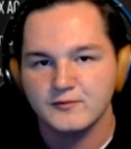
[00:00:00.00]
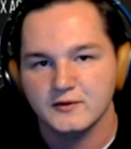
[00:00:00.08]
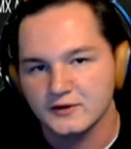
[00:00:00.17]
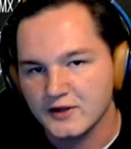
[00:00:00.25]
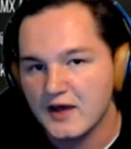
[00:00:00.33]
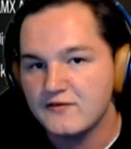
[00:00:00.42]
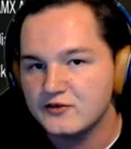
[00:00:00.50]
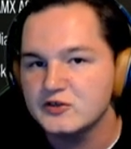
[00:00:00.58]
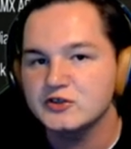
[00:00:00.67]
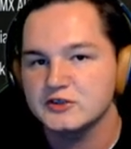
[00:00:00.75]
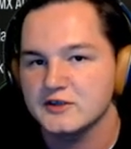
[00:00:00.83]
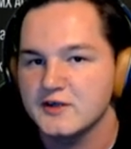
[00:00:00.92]
life
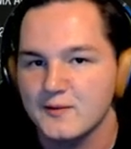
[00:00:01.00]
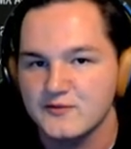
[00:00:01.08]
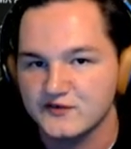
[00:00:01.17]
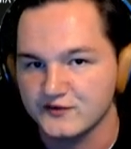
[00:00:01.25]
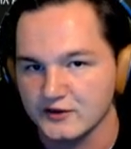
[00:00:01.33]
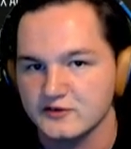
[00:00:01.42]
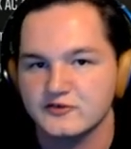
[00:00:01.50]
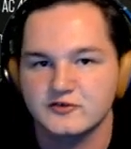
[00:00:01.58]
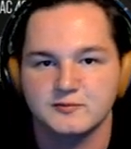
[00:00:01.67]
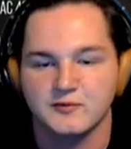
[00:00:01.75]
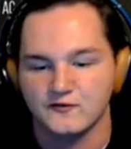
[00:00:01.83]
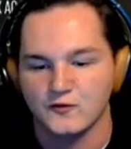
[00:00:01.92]
usually comes
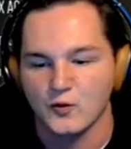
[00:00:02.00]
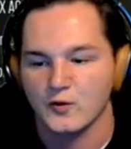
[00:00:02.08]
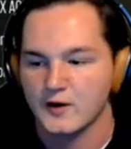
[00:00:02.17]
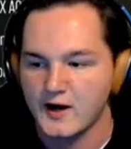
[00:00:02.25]
first before